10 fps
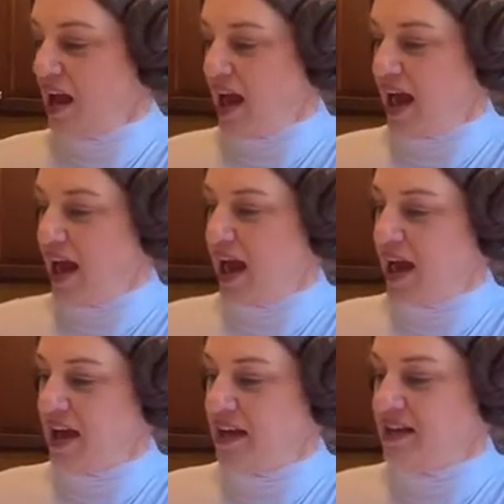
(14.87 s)

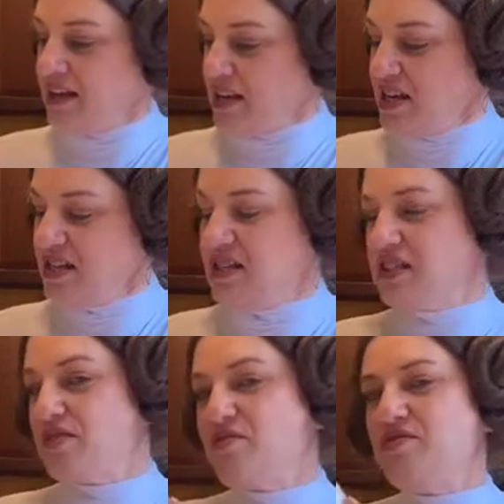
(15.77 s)
And he's
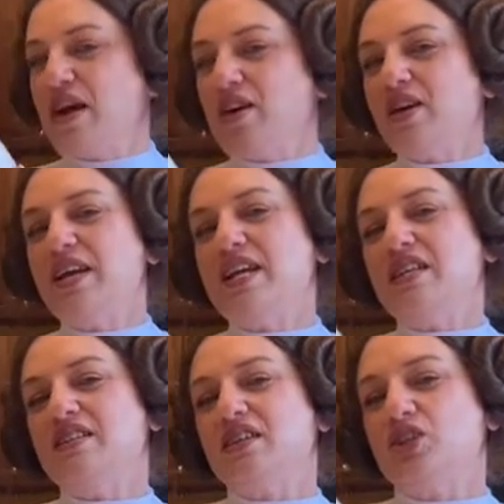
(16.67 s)
very
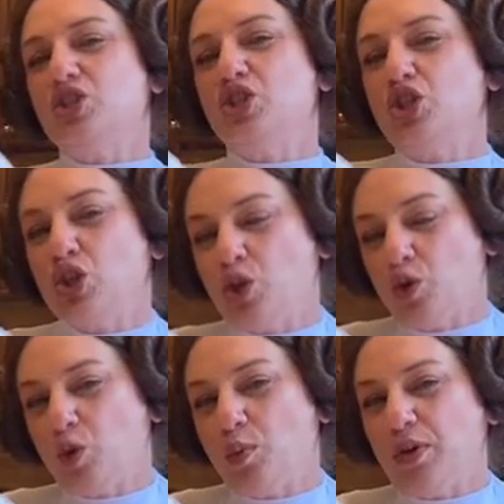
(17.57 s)
easy to
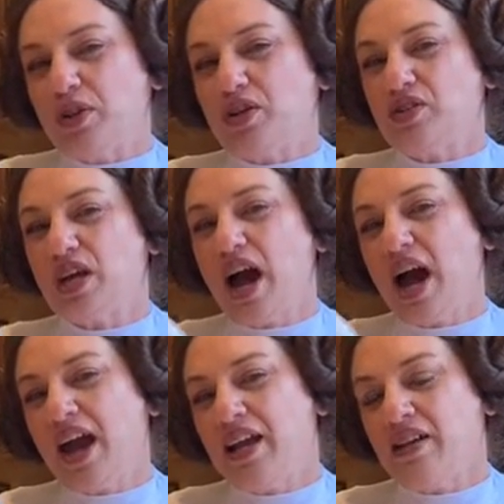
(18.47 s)
do, but there's
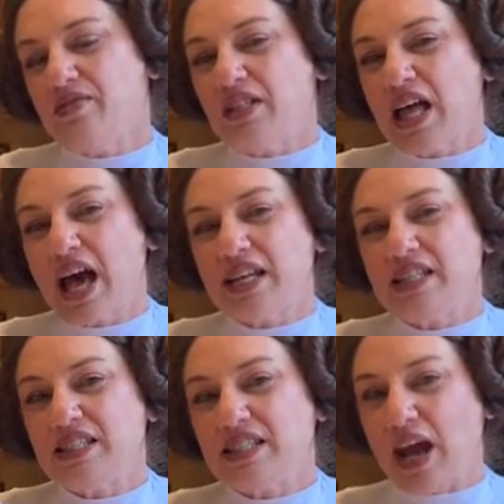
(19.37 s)
kind of a lot of
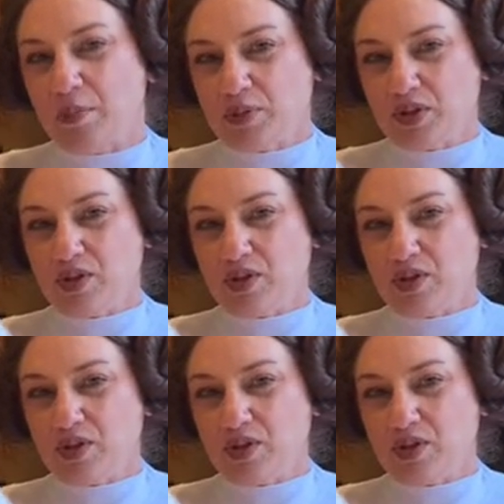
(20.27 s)
steps.